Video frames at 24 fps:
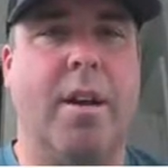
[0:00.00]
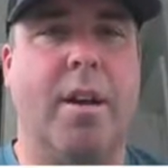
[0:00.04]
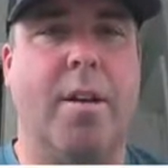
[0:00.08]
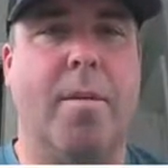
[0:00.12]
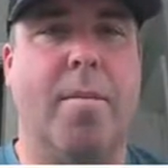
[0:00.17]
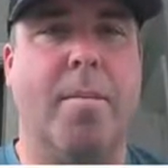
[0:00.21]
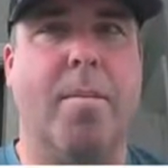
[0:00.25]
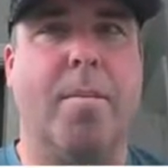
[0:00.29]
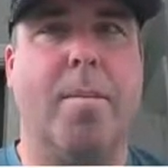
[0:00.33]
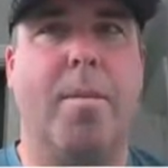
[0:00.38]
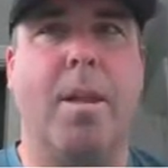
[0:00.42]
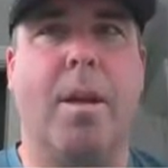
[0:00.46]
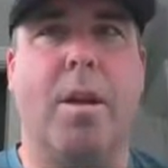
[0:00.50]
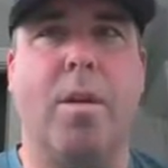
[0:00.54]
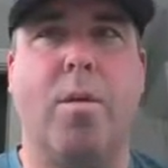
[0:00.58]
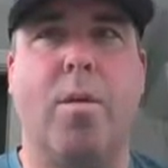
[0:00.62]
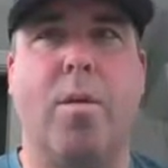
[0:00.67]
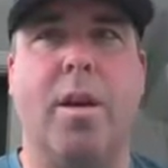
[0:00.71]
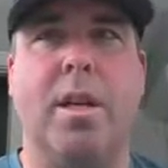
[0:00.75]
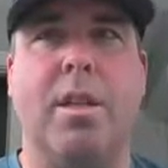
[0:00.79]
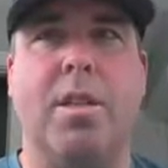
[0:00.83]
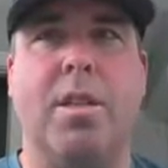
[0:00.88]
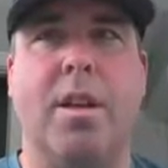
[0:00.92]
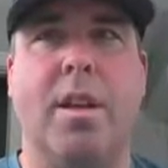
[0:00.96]
Um, the
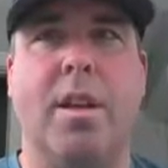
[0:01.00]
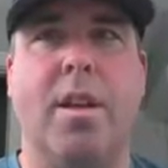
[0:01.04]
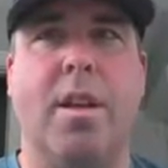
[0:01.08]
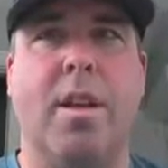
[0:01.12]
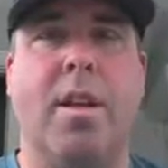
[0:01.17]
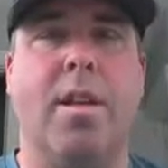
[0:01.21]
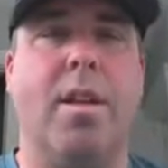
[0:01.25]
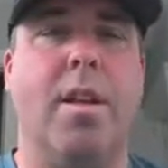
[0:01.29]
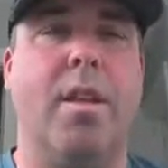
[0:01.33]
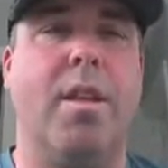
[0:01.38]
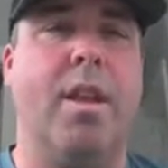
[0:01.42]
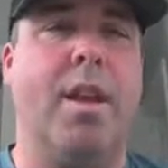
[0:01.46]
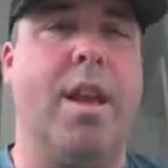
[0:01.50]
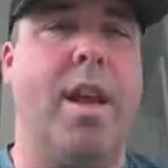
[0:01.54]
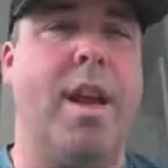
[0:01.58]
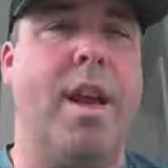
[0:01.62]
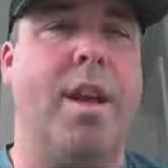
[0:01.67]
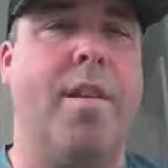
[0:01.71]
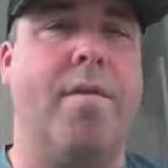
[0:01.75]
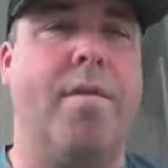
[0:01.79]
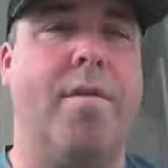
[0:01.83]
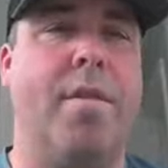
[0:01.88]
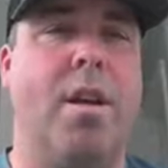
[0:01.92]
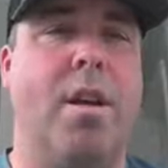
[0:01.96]
question, and then they
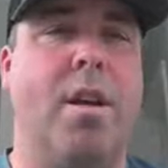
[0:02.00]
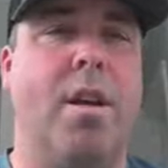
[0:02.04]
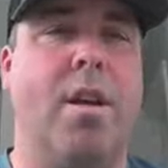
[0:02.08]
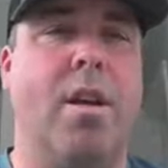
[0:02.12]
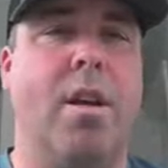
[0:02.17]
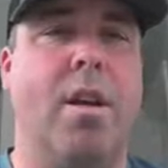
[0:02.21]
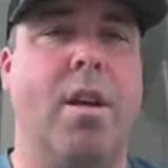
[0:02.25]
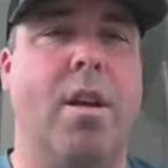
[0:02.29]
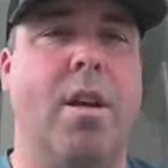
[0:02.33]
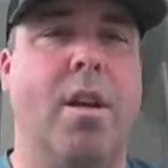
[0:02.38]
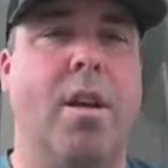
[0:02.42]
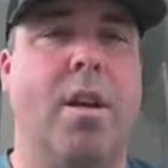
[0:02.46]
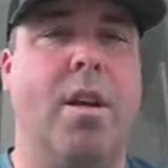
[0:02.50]
have uh,